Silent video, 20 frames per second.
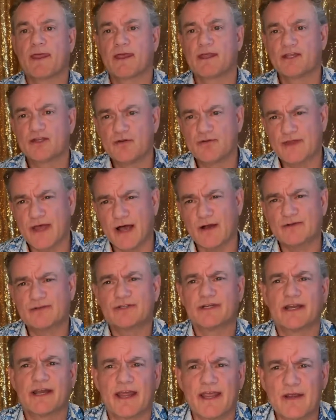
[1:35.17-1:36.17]

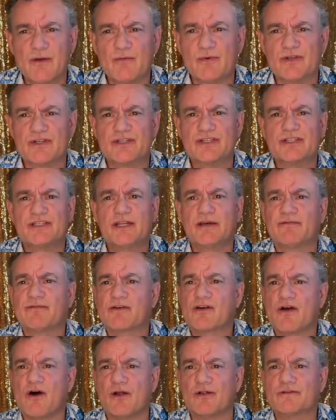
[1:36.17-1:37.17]
2008 was
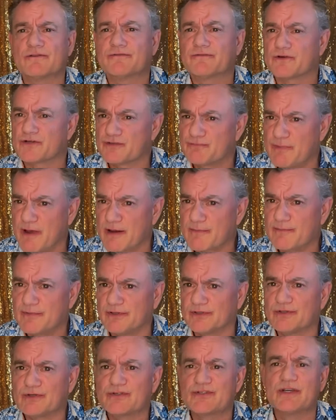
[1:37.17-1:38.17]
difficult for spec
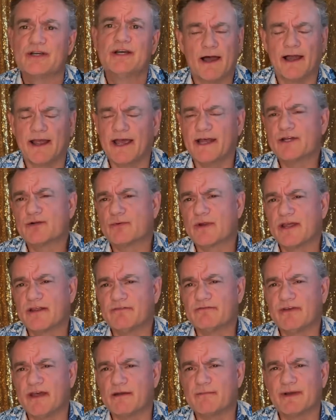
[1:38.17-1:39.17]
builders. I had to
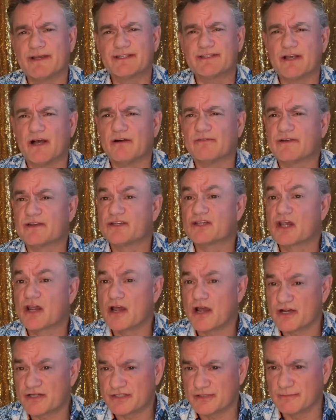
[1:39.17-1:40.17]
reinvent myself as a
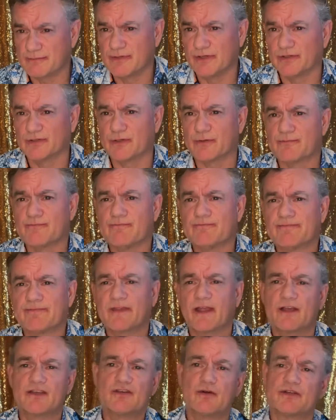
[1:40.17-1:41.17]
custom builder.
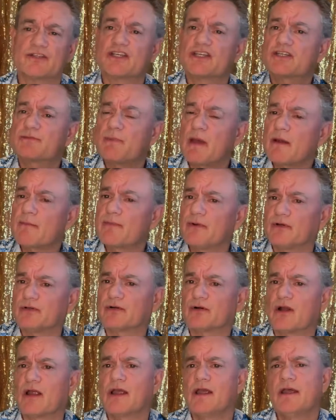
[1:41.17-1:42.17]
So as a spec
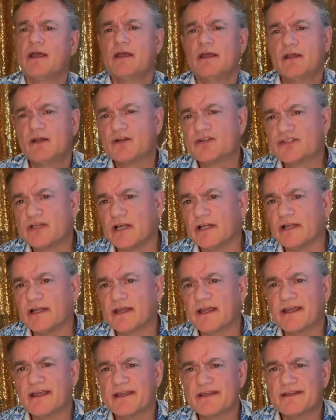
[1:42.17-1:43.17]
builder, you're
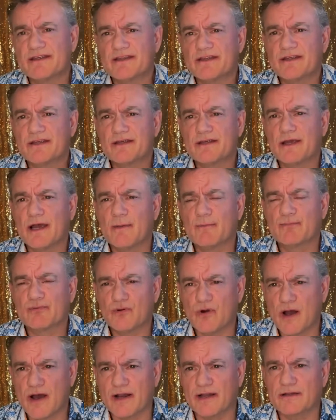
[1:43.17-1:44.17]
selling a
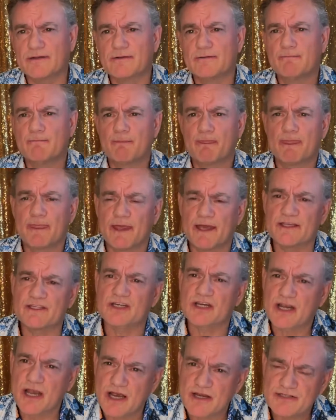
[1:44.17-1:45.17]
product. As a
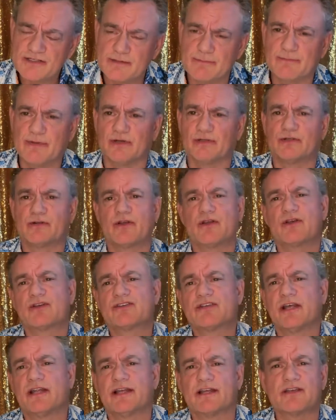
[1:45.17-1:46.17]
custom builder, you're
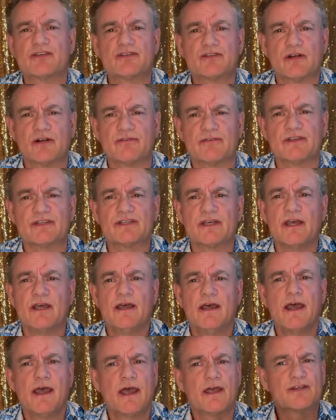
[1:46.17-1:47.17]
selling a service.
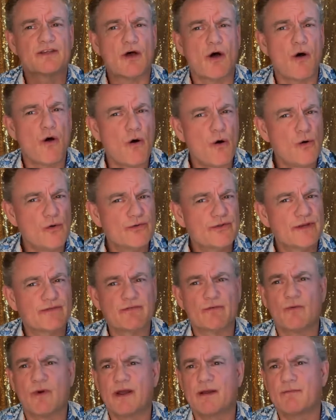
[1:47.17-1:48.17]
It's a whole
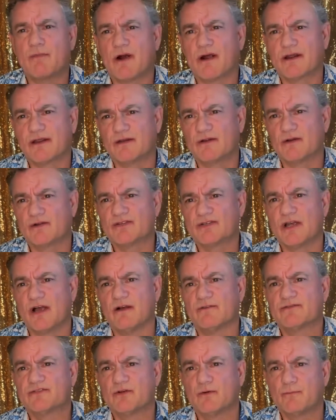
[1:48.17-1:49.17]
different way to market
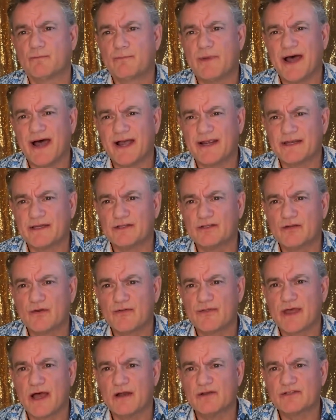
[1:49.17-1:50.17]
yourself. So back in
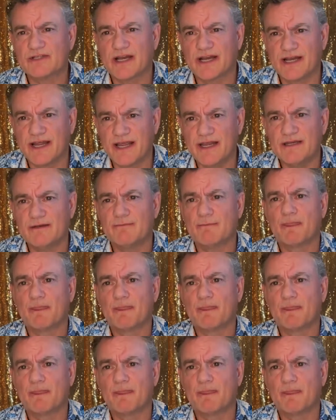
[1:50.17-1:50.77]
2008